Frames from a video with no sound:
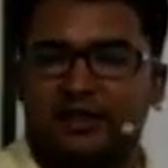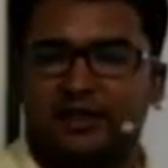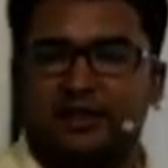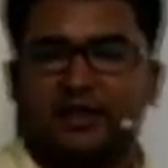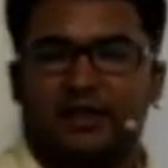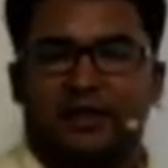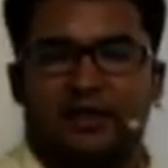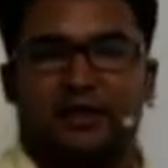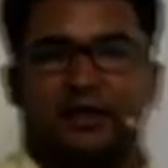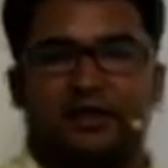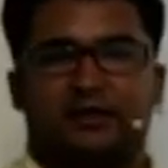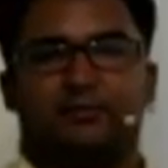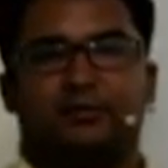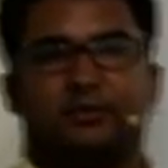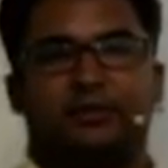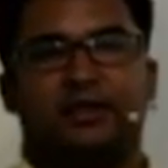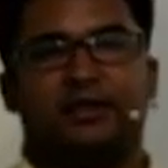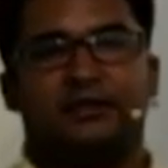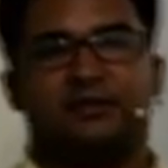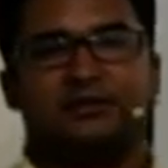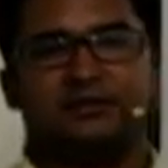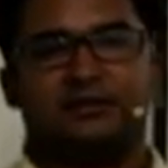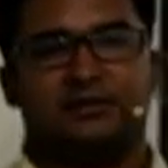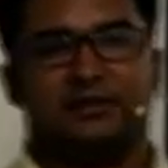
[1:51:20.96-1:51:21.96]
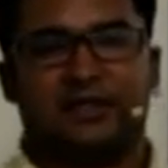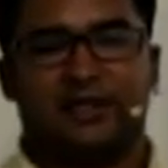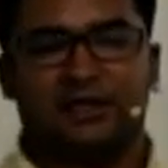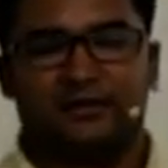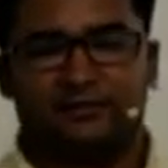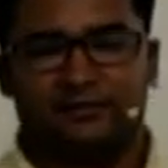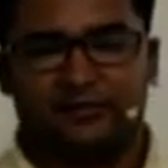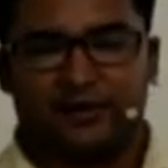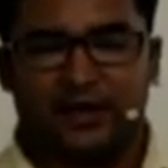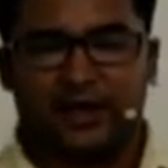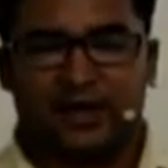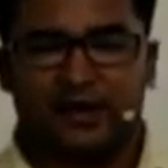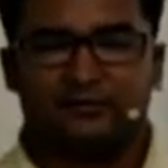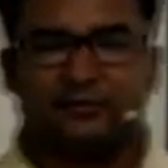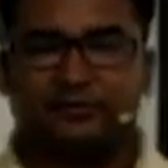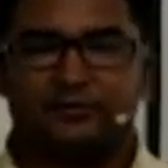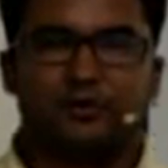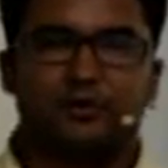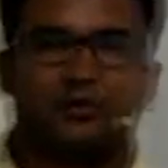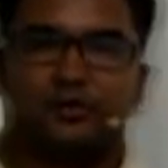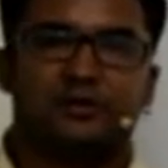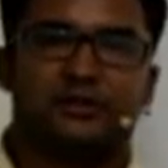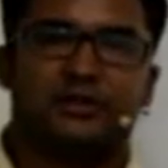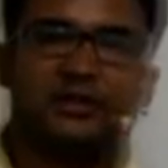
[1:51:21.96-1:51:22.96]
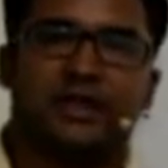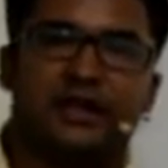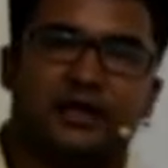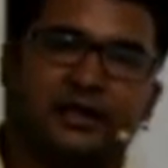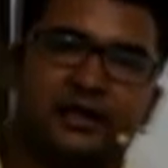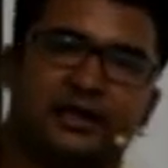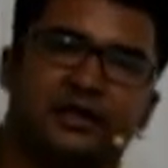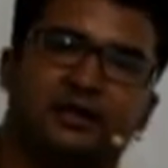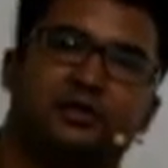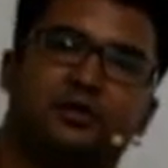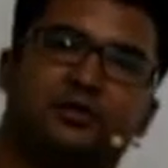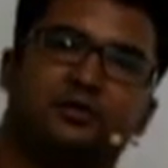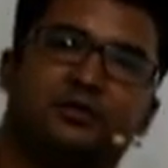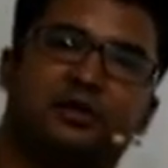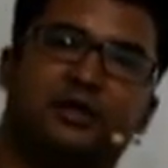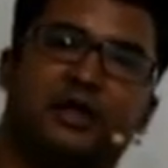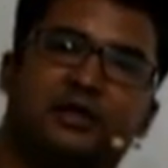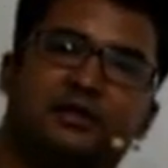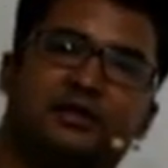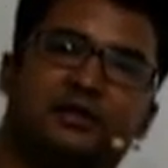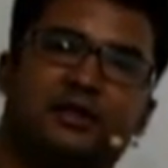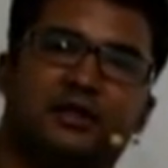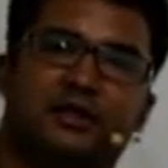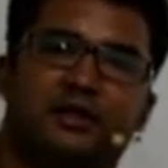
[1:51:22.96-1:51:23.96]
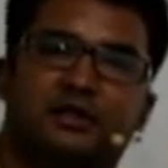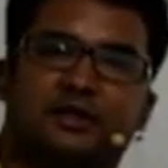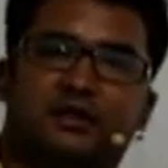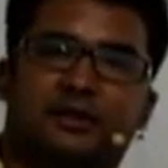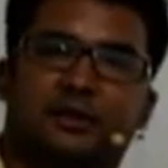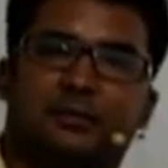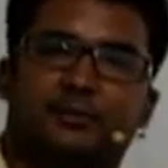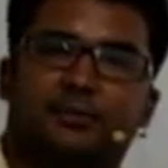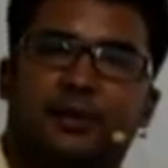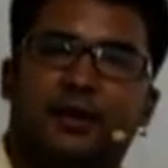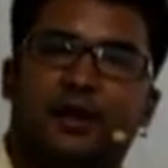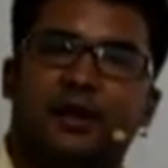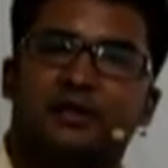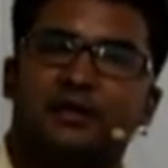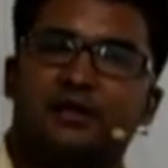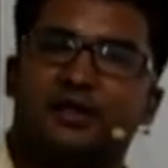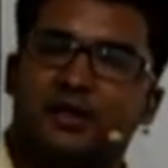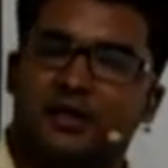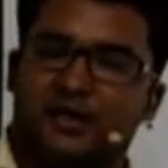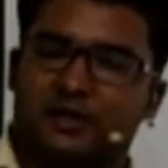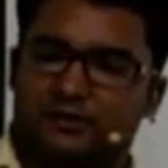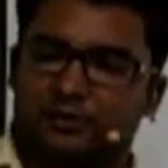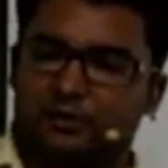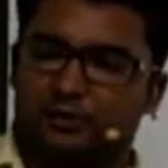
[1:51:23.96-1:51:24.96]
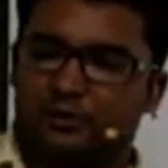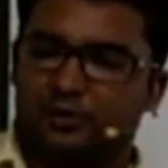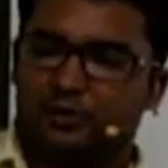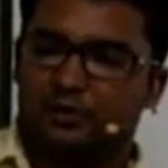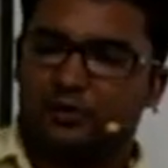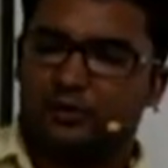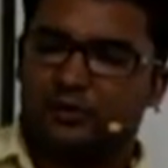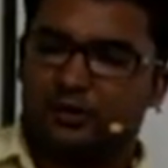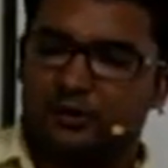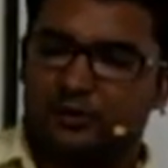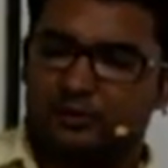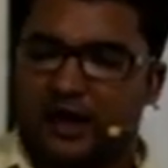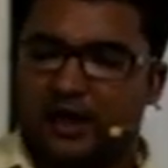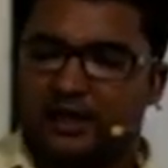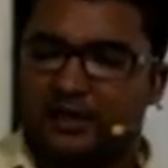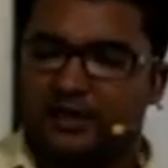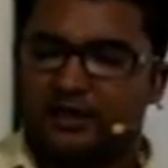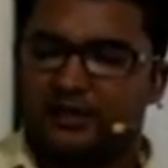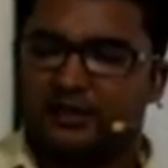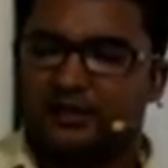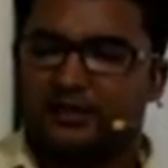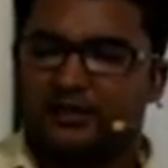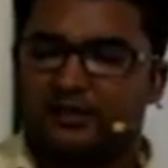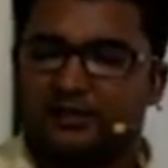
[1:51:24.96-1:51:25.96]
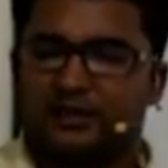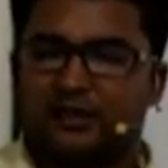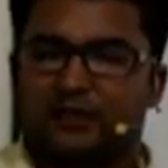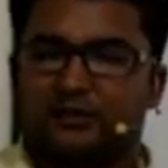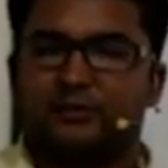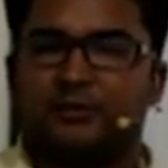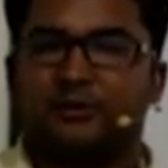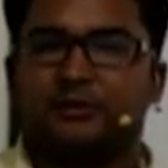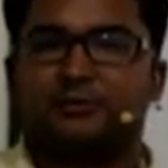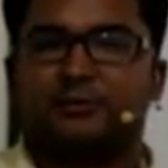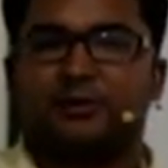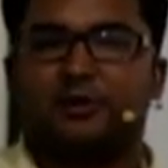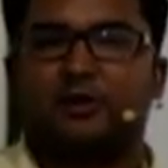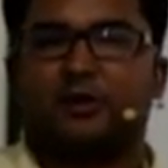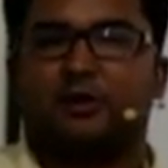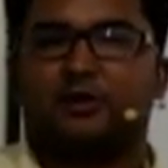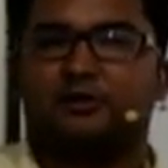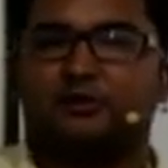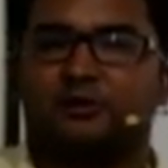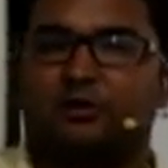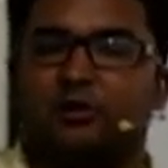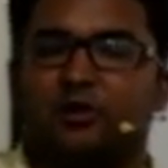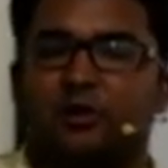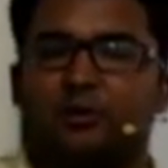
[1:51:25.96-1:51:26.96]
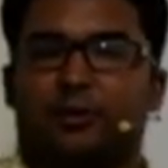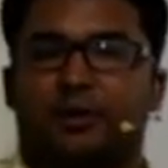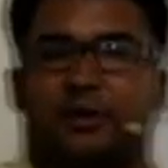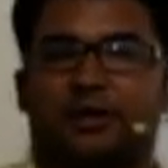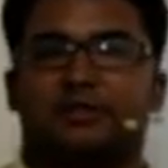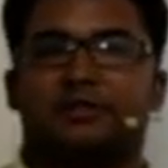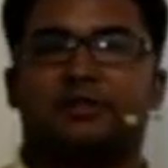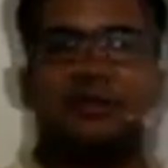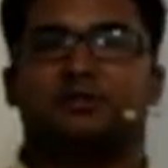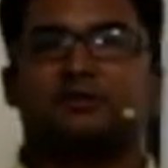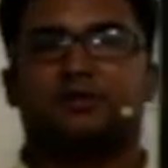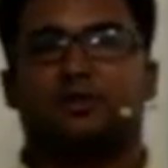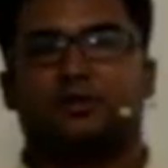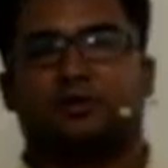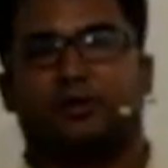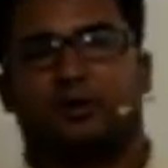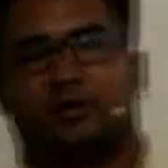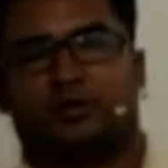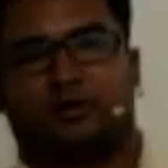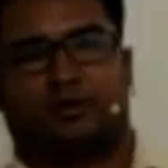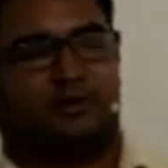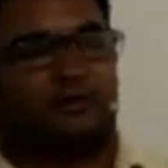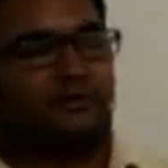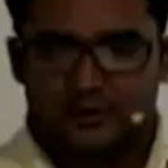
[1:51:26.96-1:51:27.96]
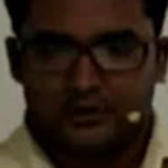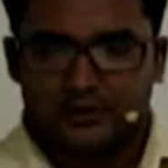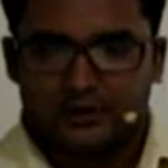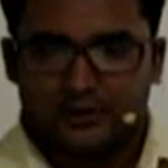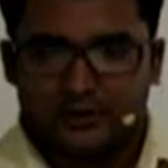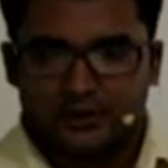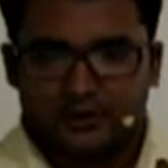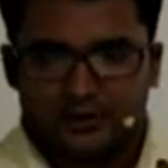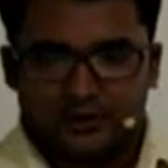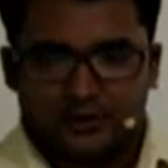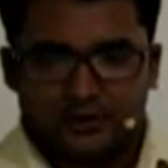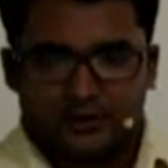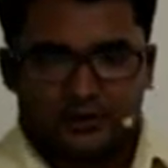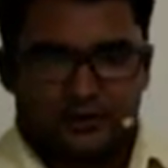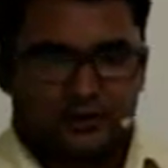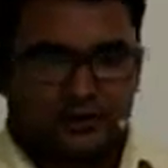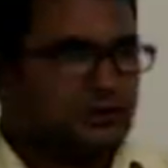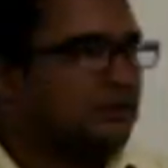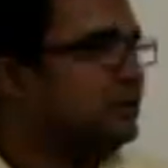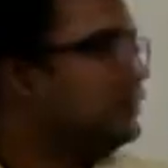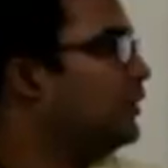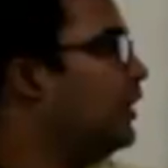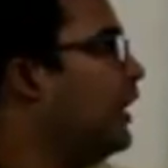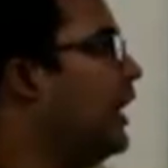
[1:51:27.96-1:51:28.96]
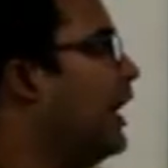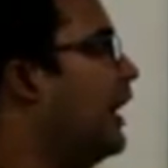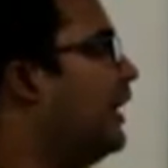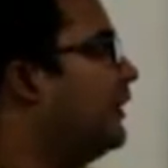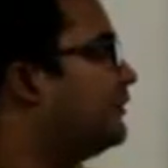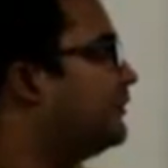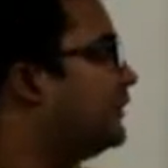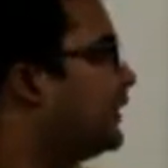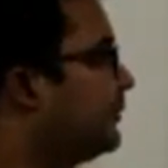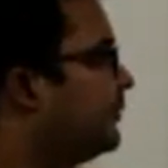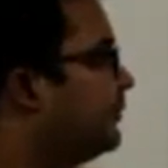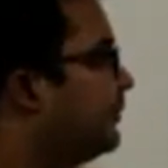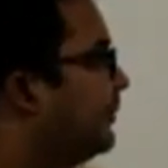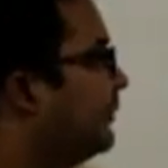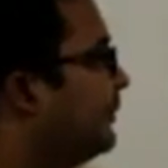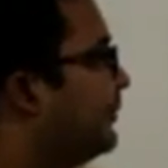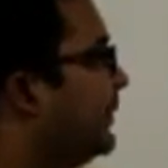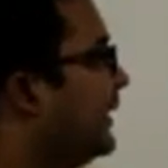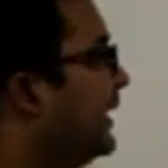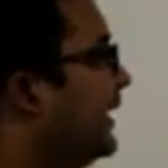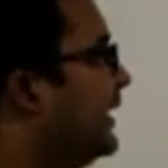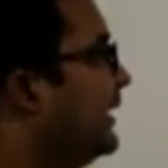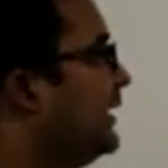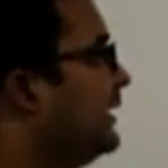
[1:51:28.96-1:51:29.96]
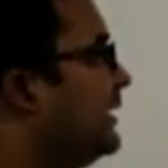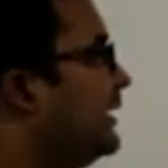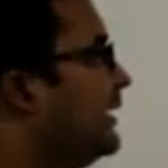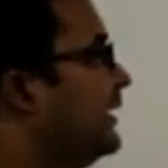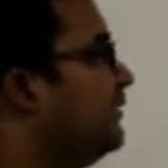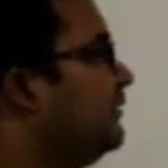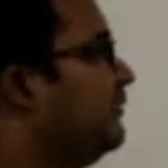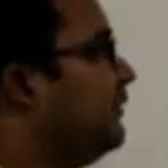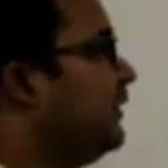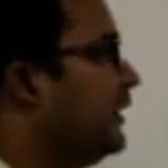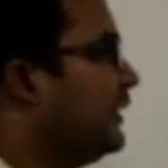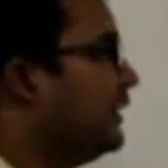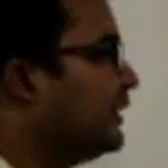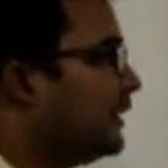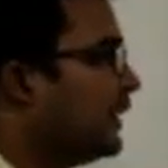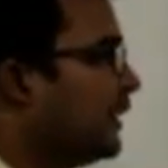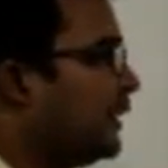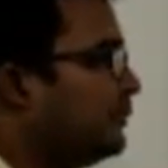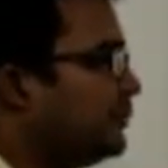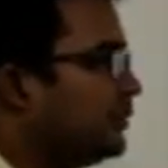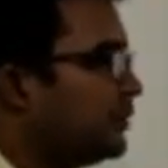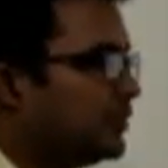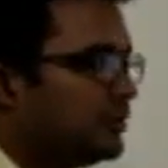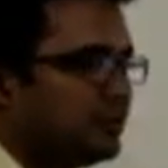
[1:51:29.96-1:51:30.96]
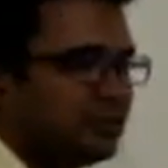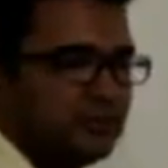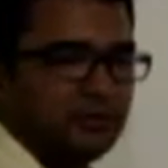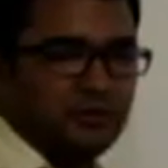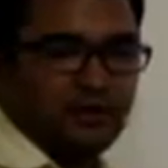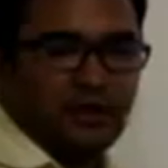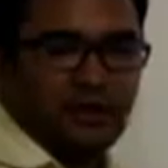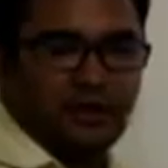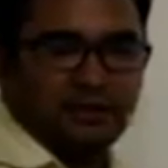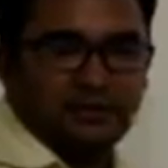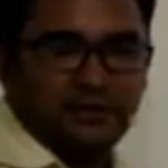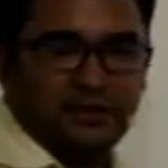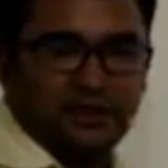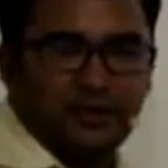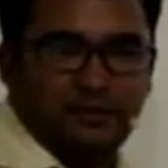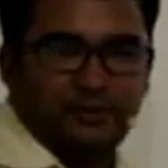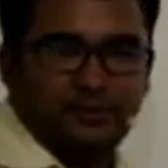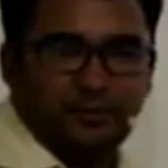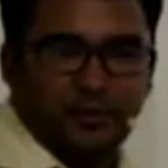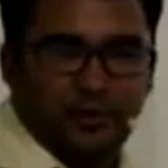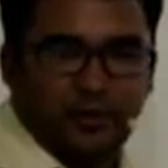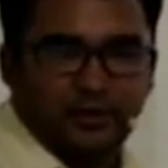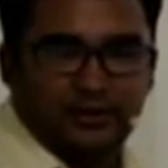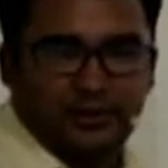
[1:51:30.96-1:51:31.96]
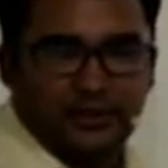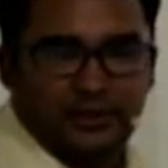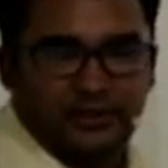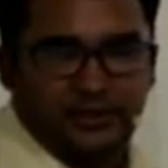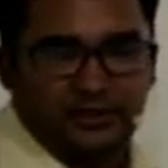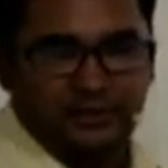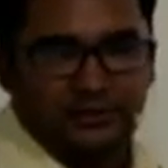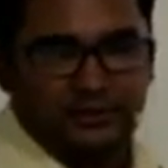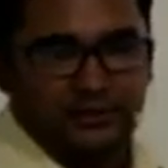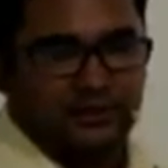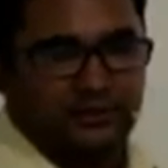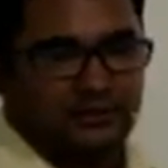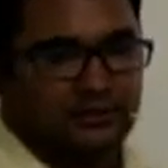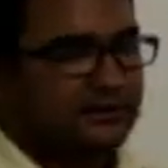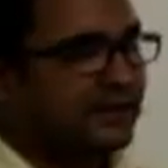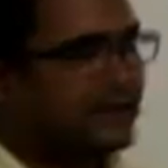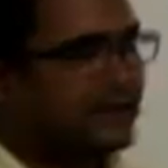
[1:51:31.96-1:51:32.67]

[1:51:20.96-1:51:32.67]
high, it means that we have to dig into the other income part to look higher income is because of operations or not. Now after P&L, we'll come to other important